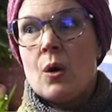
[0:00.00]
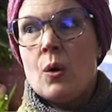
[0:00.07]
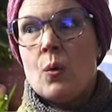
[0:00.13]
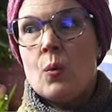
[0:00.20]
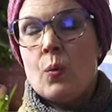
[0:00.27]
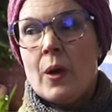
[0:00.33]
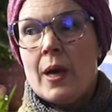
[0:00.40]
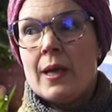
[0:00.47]

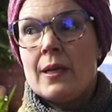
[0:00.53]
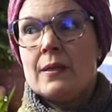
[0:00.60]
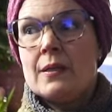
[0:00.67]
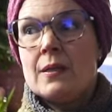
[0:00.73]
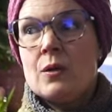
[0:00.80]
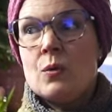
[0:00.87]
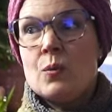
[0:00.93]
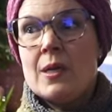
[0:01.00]

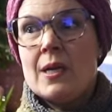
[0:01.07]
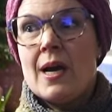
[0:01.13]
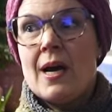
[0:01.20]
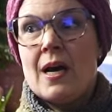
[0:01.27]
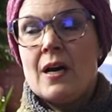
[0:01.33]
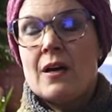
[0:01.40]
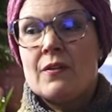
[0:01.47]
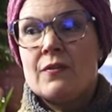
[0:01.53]
when we
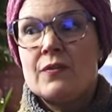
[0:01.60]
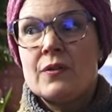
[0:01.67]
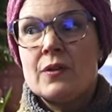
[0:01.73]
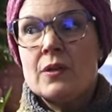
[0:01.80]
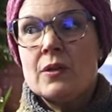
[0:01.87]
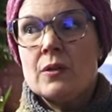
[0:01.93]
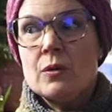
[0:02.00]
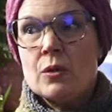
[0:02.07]
have
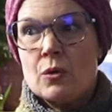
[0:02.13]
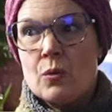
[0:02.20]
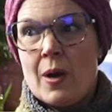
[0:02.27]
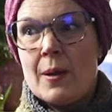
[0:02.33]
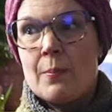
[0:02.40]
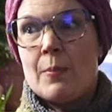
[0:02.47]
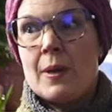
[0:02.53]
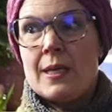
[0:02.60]

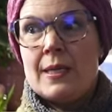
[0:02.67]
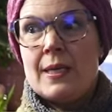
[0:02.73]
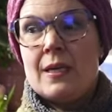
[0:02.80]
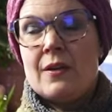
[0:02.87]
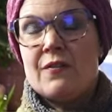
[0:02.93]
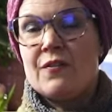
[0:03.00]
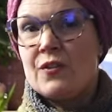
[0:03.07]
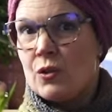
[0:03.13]
quite
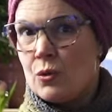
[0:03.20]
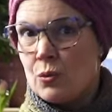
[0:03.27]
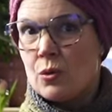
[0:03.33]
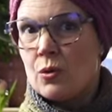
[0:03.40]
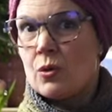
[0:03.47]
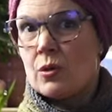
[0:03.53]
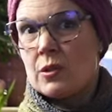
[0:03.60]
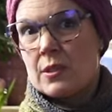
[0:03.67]
many
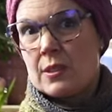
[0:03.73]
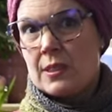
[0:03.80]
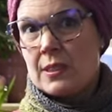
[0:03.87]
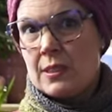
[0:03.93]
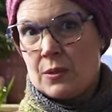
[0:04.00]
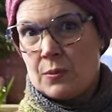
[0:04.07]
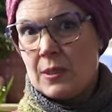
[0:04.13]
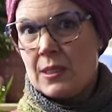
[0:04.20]
funerals
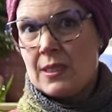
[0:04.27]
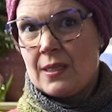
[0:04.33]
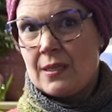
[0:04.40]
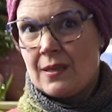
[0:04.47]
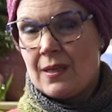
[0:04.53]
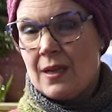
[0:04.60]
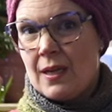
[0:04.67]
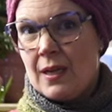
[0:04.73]
in
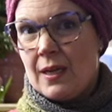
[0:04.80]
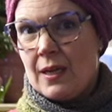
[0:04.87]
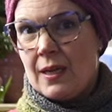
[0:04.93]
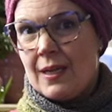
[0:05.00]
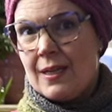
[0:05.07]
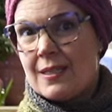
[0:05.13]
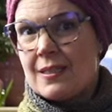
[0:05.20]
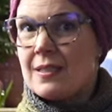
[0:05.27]
Sweden.
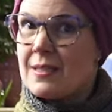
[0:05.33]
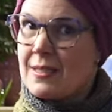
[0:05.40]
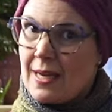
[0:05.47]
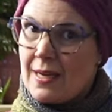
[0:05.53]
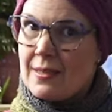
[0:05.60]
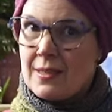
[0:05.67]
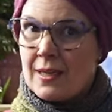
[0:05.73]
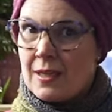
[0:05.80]
It's a
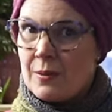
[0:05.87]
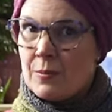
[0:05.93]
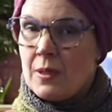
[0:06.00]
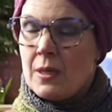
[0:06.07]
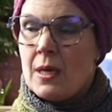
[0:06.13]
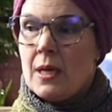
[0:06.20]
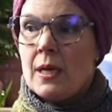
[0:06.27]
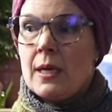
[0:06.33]
sad time.
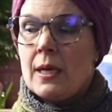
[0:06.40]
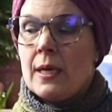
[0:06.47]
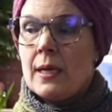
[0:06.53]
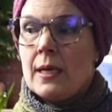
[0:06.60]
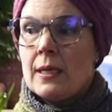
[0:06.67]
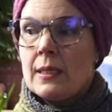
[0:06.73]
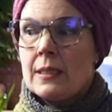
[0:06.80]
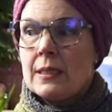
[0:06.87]

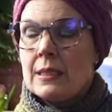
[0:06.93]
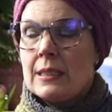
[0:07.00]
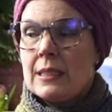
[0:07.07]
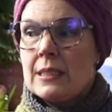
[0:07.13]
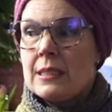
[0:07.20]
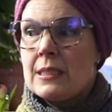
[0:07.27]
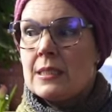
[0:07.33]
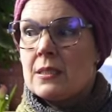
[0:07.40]

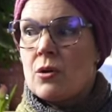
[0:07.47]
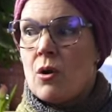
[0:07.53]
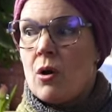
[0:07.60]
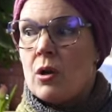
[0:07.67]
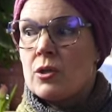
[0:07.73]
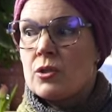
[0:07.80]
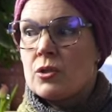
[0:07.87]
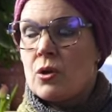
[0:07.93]
This is
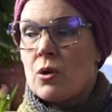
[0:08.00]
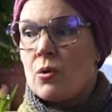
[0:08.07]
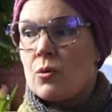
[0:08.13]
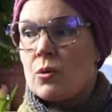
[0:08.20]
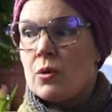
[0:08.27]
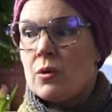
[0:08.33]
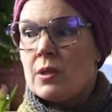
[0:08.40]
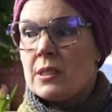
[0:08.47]

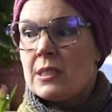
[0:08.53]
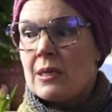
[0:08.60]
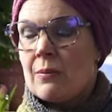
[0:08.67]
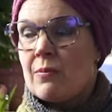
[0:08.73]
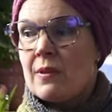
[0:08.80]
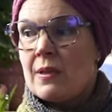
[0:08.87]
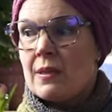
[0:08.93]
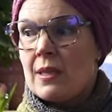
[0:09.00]
also
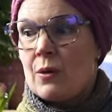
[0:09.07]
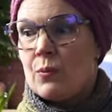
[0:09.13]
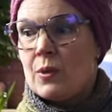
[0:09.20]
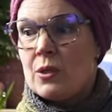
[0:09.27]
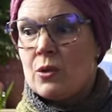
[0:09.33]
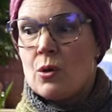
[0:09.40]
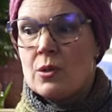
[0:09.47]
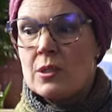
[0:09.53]
something that we
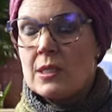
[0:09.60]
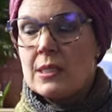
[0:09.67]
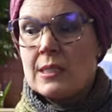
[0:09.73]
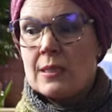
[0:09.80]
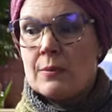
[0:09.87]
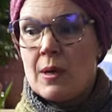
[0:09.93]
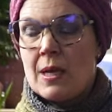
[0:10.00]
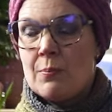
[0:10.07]
notice
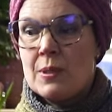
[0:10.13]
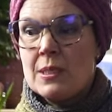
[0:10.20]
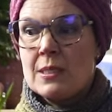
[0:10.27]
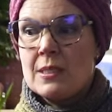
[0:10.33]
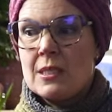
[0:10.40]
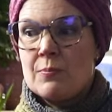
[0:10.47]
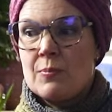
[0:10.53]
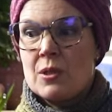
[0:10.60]
in my
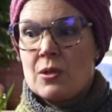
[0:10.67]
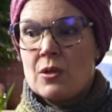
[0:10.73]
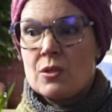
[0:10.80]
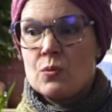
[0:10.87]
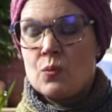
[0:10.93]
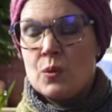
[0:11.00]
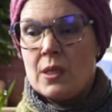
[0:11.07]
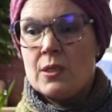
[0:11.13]
business,
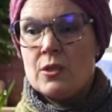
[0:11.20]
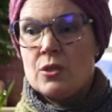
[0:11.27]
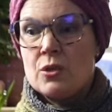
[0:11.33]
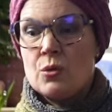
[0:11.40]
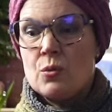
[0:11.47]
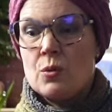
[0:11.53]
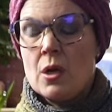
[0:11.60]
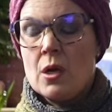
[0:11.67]
because we
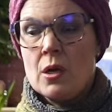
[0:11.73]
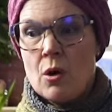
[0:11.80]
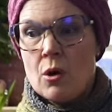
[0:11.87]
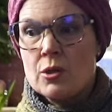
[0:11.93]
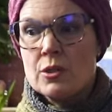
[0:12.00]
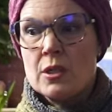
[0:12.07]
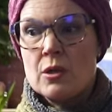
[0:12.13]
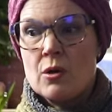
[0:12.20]
do
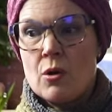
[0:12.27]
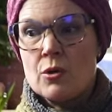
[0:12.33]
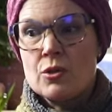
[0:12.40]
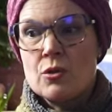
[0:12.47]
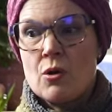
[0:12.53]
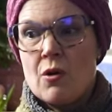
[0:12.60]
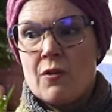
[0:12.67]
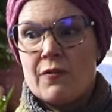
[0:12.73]
lots and
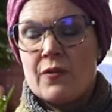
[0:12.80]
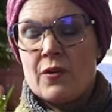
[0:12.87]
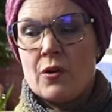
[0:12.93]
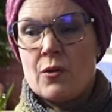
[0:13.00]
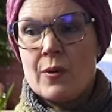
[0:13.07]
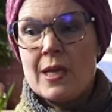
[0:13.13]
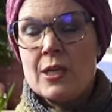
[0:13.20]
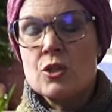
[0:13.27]
lots of
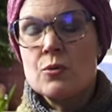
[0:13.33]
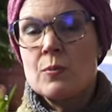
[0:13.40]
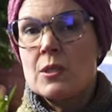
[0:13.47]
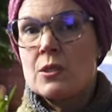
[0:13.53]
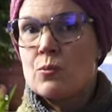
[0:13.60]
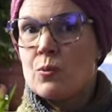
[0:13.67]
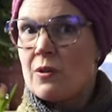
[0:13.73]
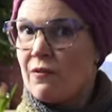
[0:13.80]

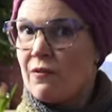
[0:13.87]
arrangements with